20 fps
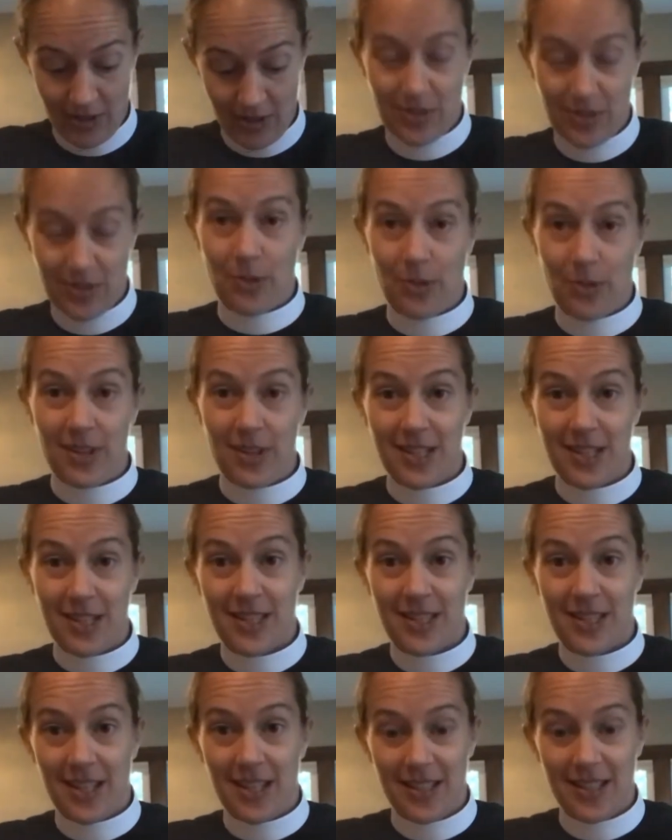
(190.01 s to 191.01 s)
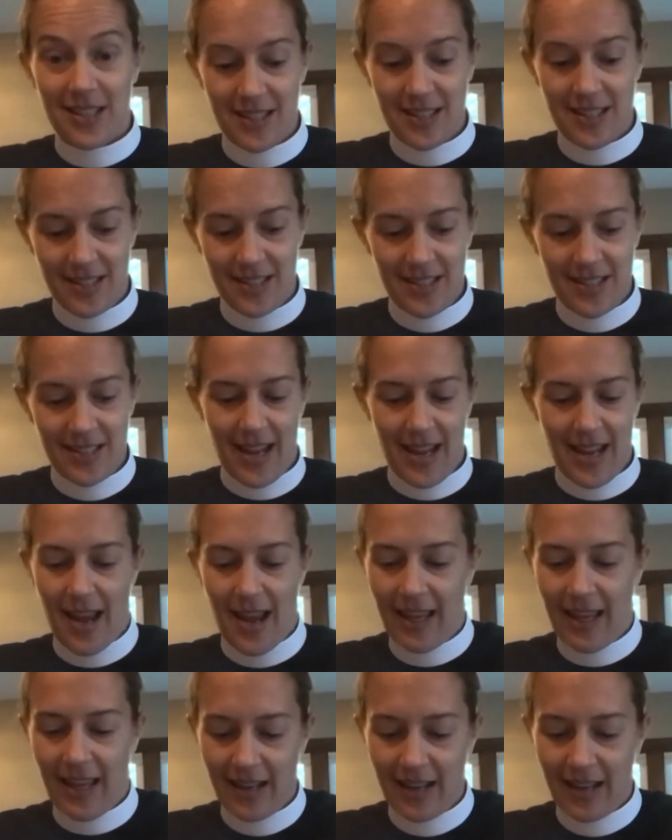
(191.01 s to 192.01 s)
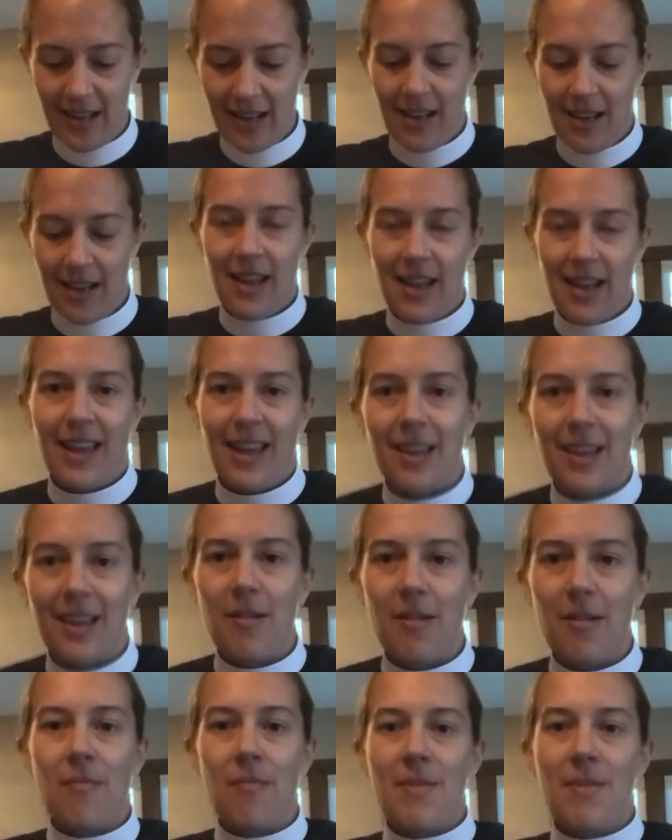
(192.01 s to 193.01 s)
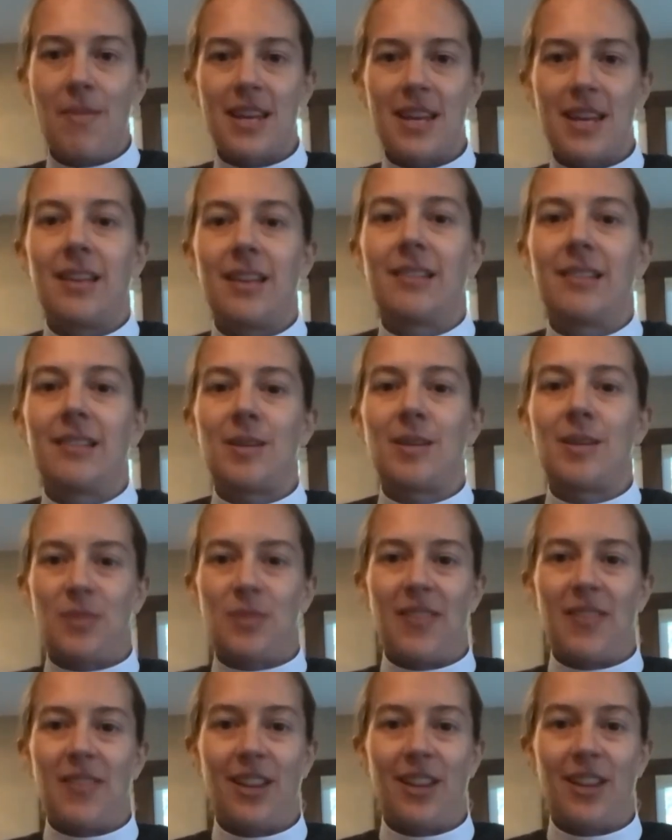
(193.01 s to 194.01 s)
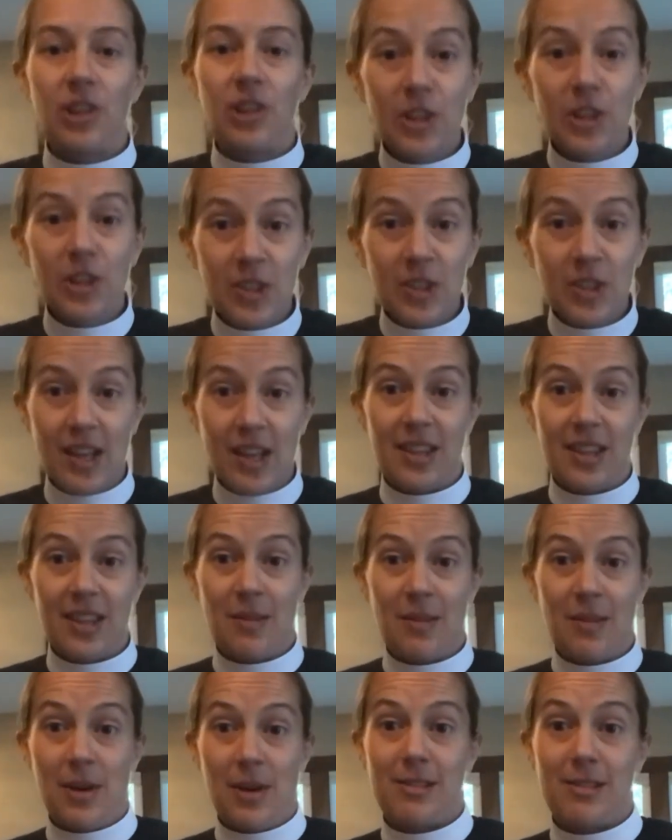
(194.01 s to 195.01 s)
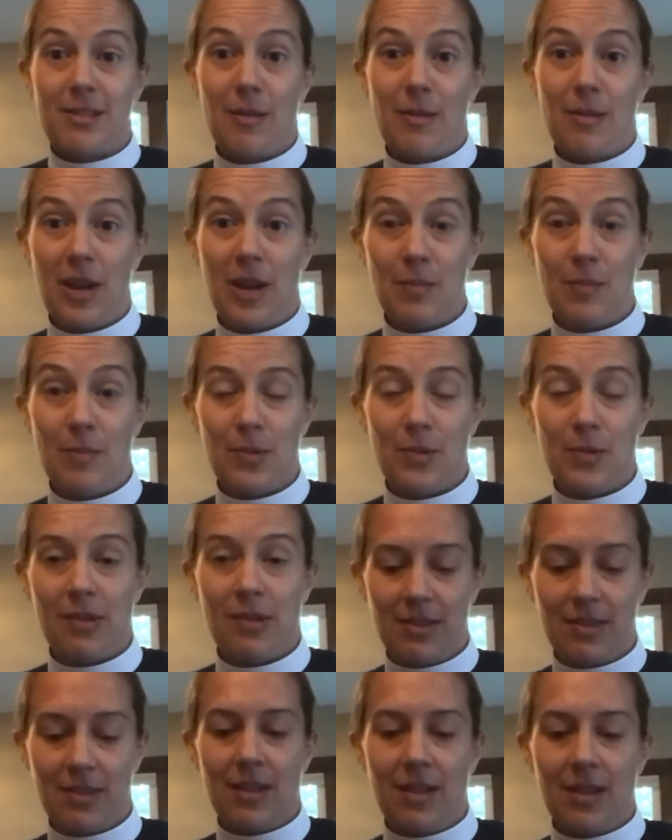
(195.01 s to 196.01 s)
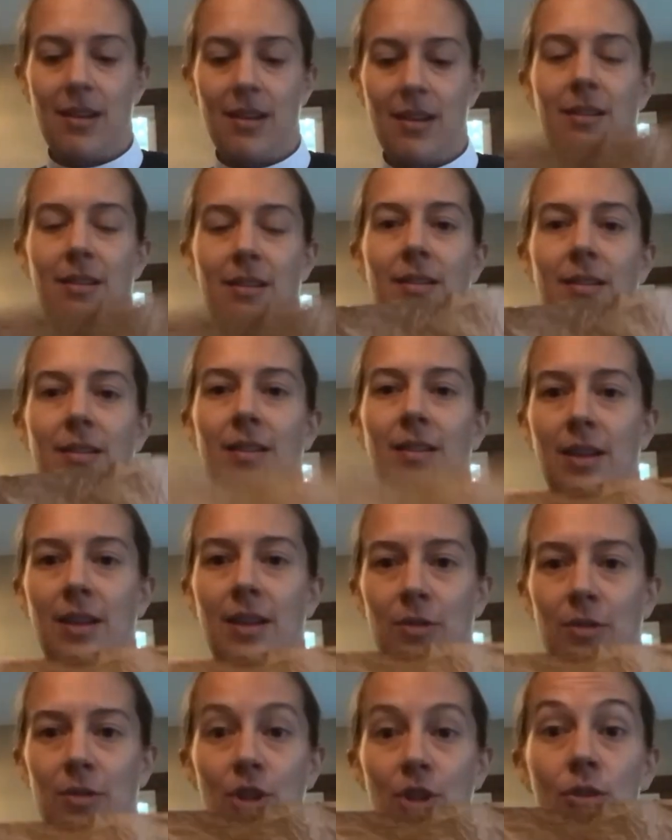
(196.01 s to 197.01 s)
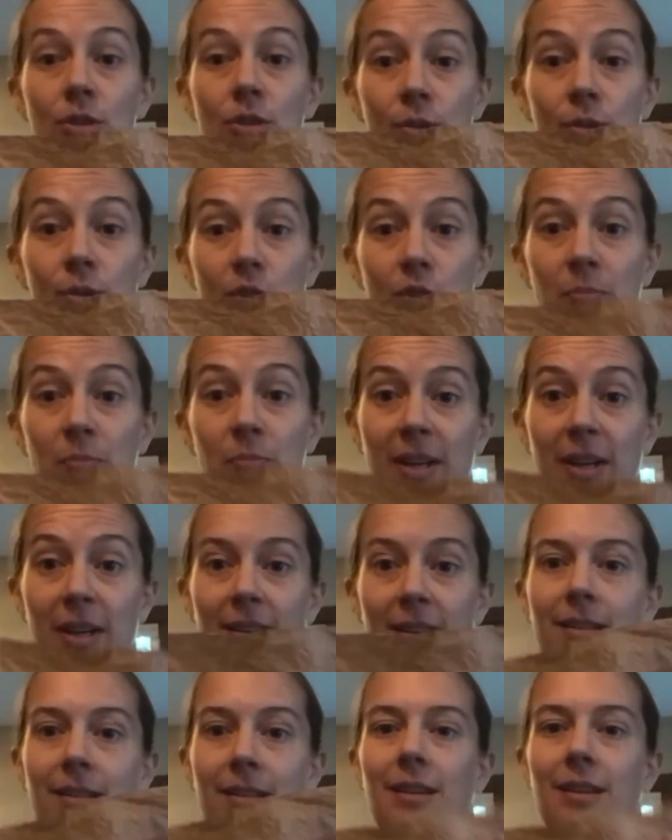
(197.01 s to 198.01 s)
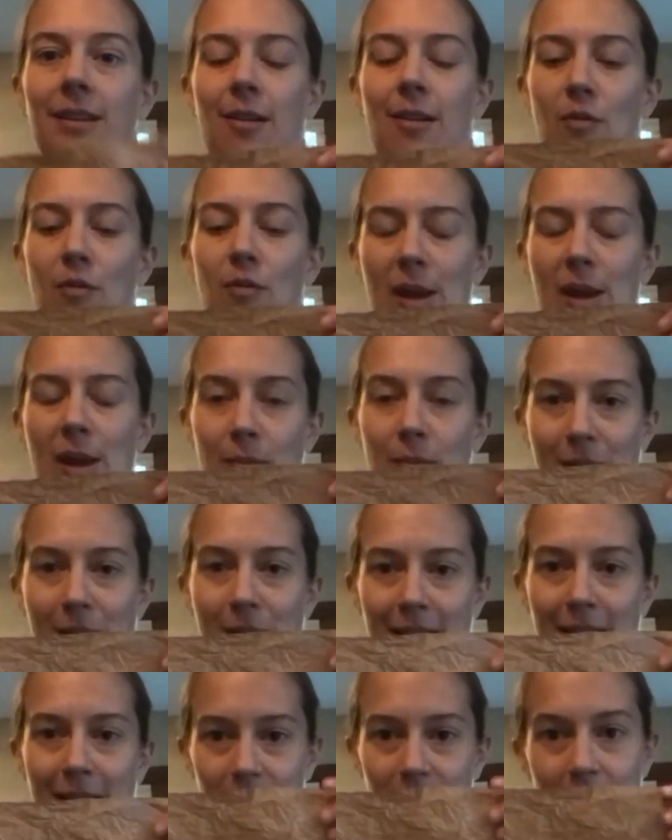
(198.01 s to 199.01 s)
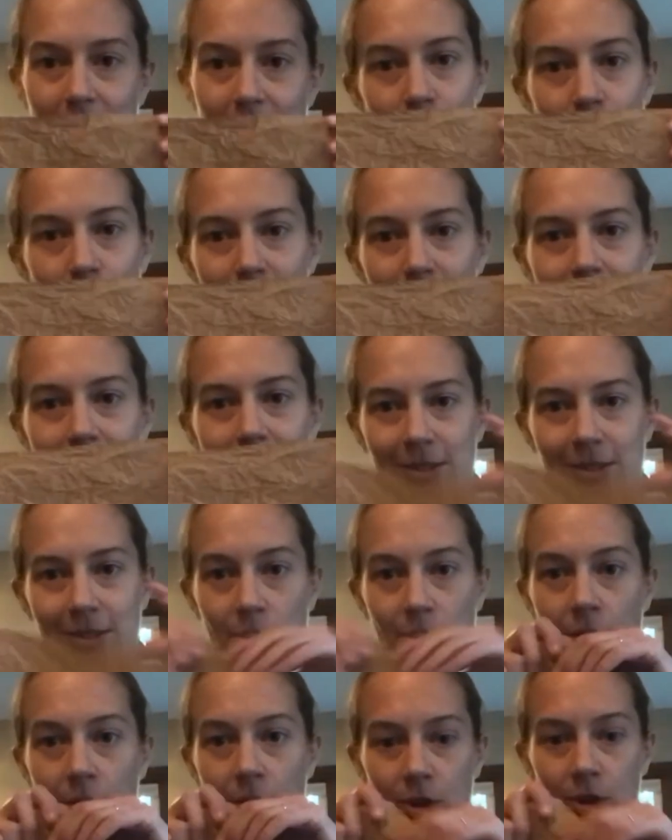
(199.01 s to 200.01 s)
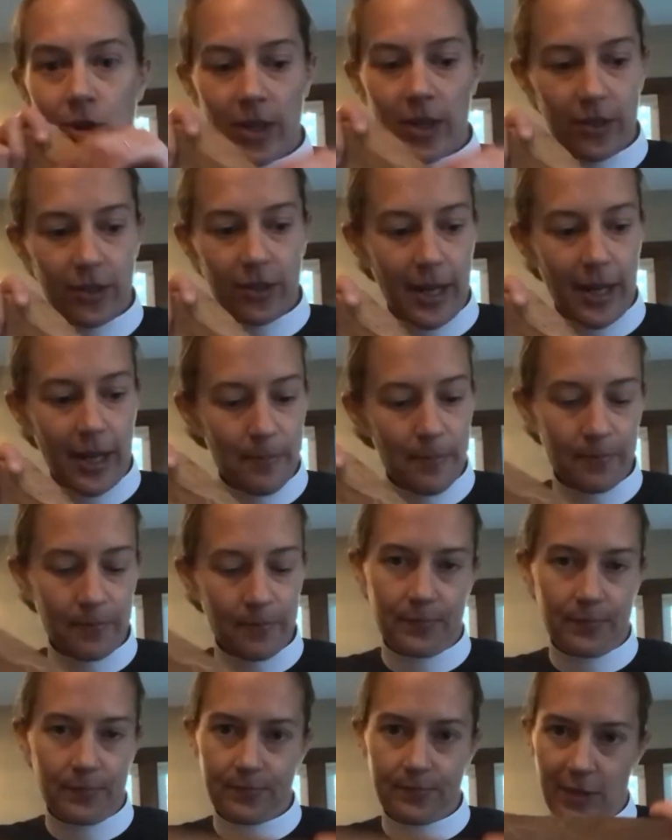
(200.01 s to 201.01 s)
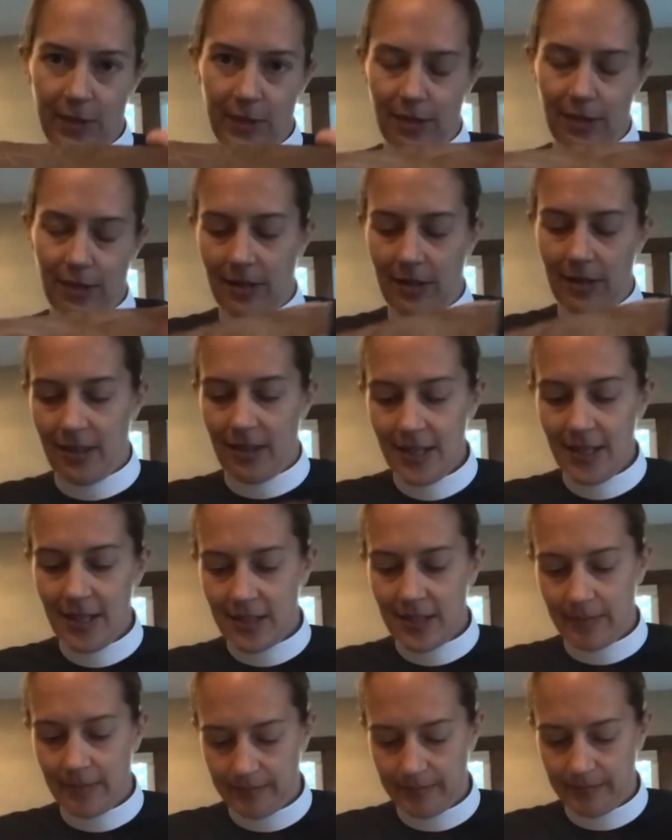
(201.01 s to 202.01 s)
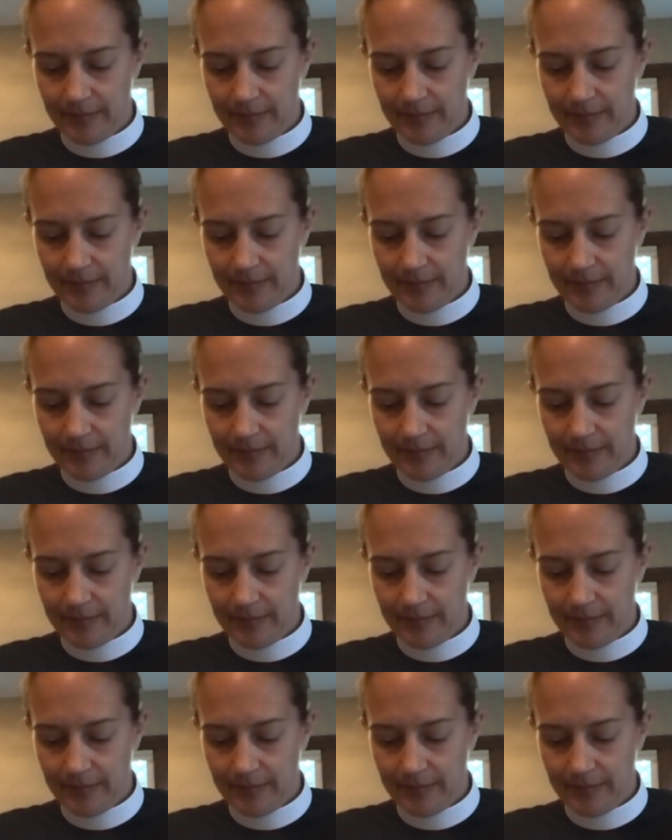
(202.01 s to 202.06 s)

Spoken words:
So this is like making something that looks like the Amate paper that they would use, but out of a paper bag. So now we've got it all crinkled up like this.